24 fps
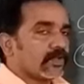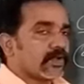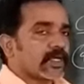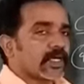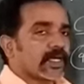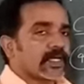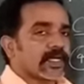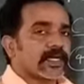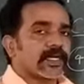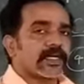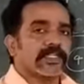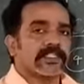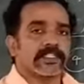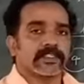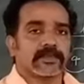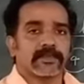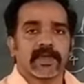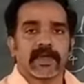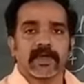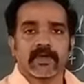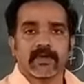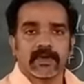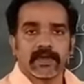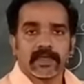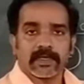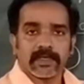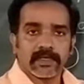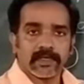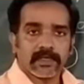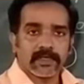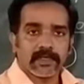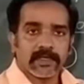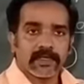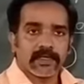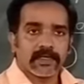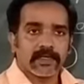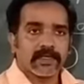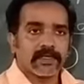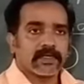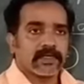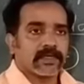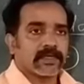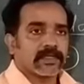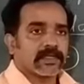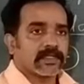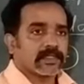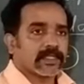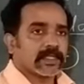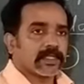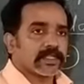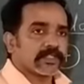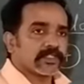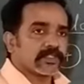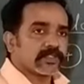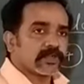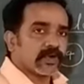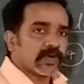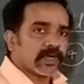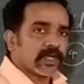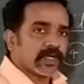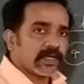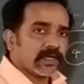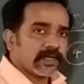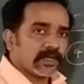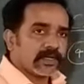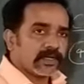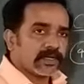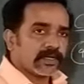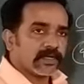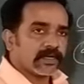get a decimal only. That is not a